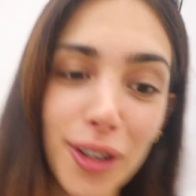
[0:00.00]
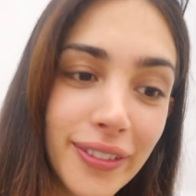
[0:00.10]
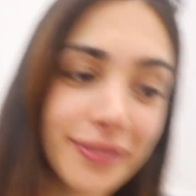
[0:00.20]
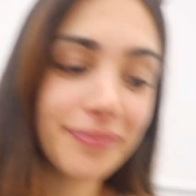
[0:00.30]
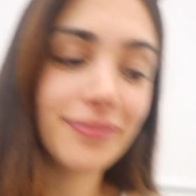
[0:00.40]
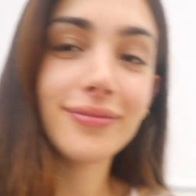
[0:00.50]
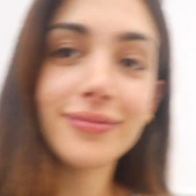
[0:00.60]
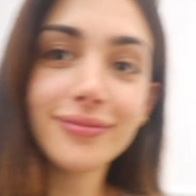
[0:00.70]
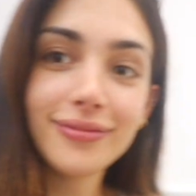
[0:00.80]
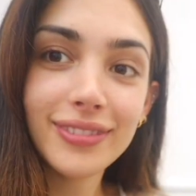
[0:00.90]
on.
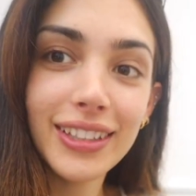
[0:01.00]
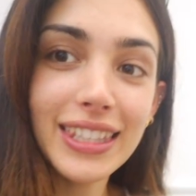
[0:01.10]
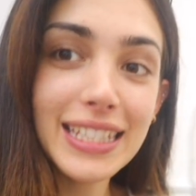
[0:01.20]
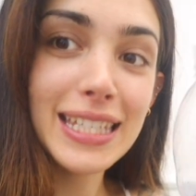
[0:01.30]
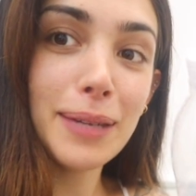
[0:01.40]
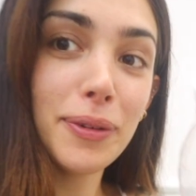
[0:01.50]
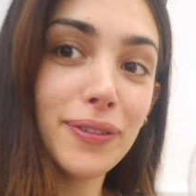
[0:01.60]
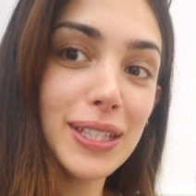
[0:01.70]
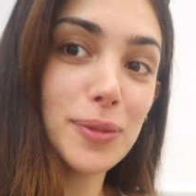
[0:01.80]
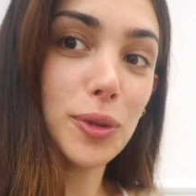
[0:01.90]
The tip
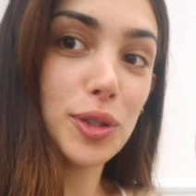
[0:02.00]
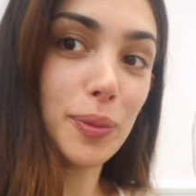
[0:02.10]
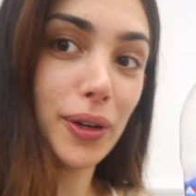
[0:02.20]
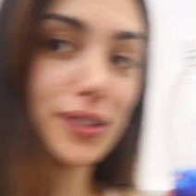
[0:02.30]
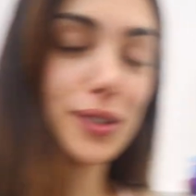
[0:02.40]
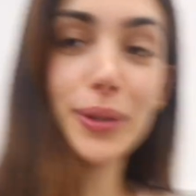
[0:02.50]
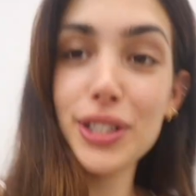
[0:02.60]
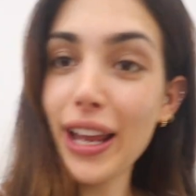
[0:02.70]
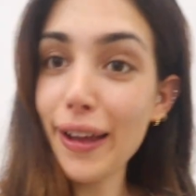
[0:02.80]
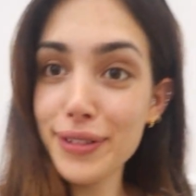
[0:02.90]
of this water bottle,
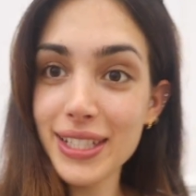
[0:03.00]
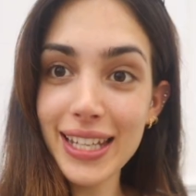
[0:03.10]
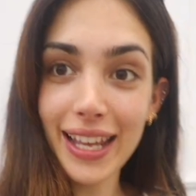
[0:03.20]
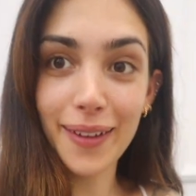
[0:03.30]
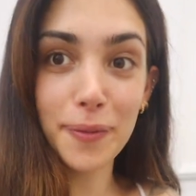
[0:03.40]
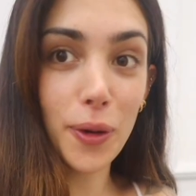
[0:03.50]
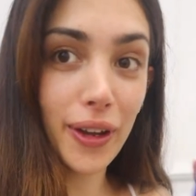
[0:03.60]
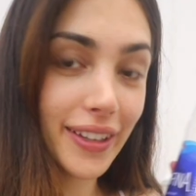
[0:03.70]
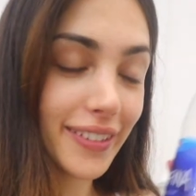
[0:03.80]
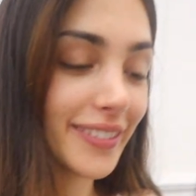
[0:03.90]
which I have to say, I'm
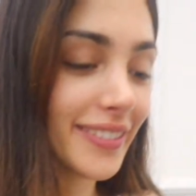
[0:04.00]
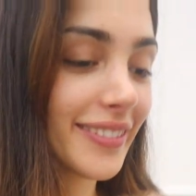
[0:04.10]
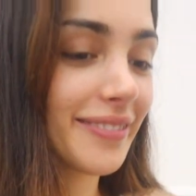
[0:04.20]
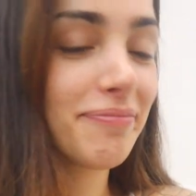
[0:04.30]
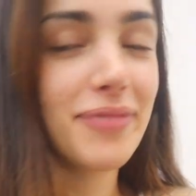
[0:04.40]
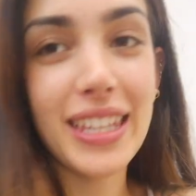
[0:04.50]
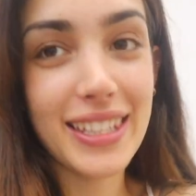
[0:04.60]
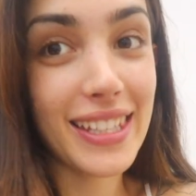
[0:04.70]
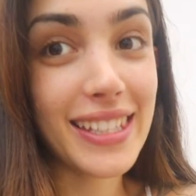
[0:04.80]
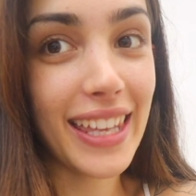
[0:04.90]
quite,
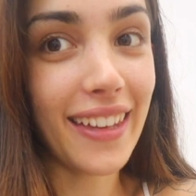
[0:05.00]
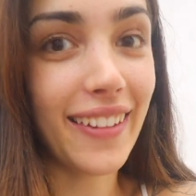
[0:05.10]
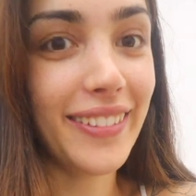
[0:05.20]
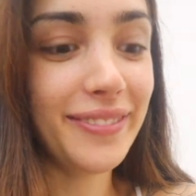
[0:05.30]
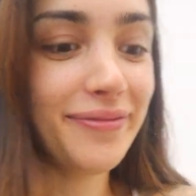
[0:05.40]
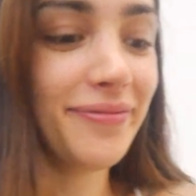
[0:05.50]
it's a skill.